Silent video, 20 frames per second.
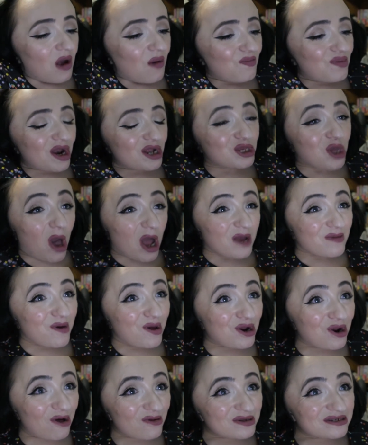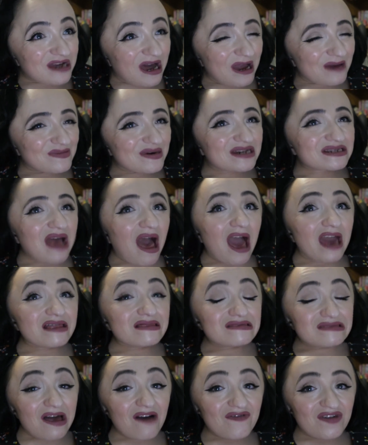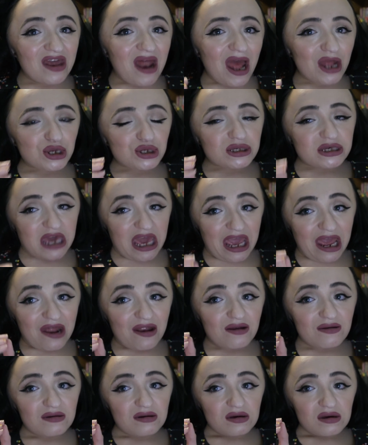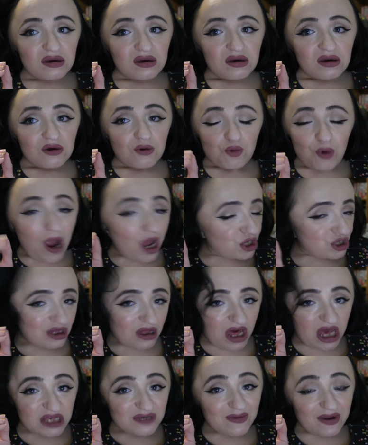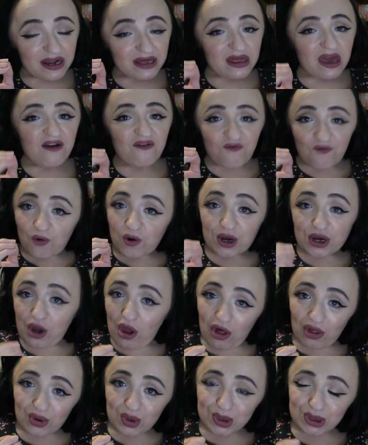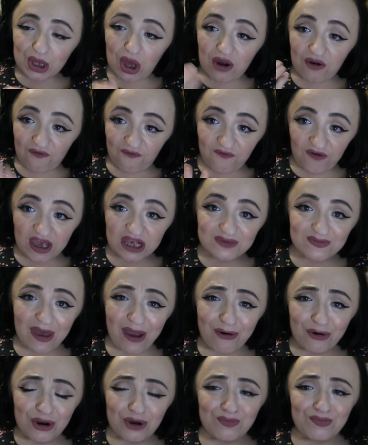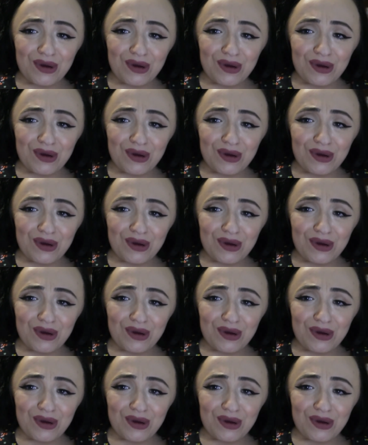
But I talk about it all the time because I love it. I just can't rationalize spending like $40 on a face powder.